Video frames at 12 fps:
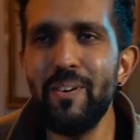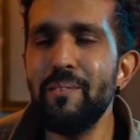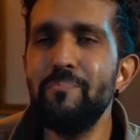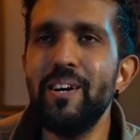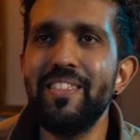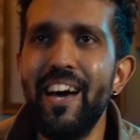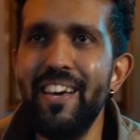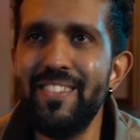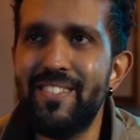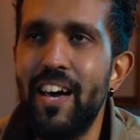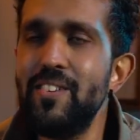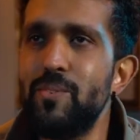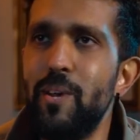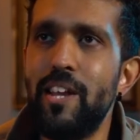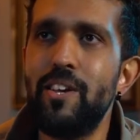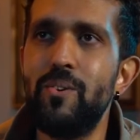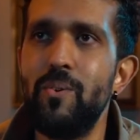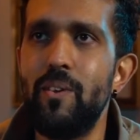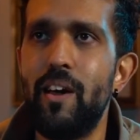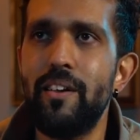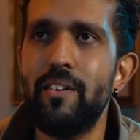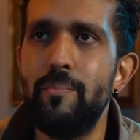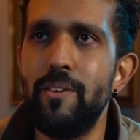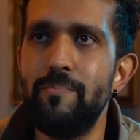but that is a really cool. Like,
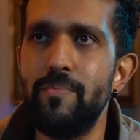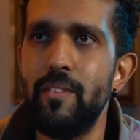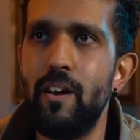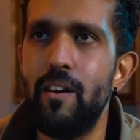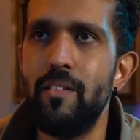I mean,